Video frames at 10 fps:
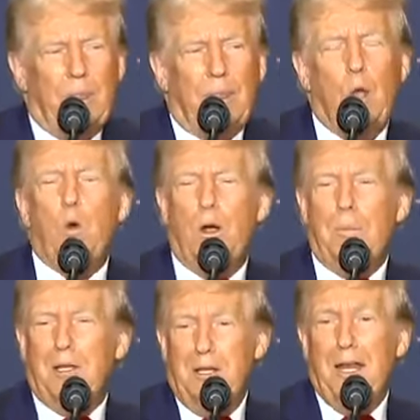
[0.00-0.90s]
Don't worry about
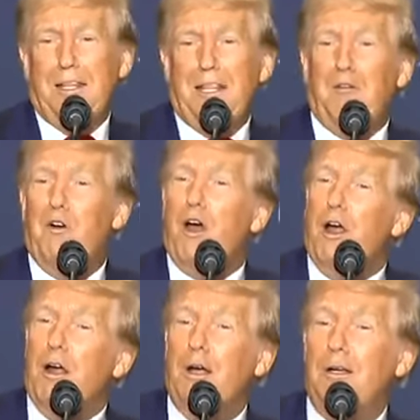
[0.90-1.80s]
it. You're not that
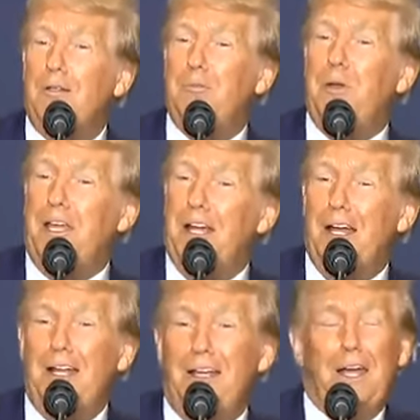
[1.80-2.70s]
far
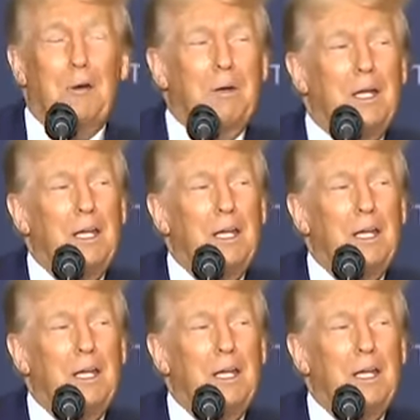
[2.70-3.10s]
behind Iowa.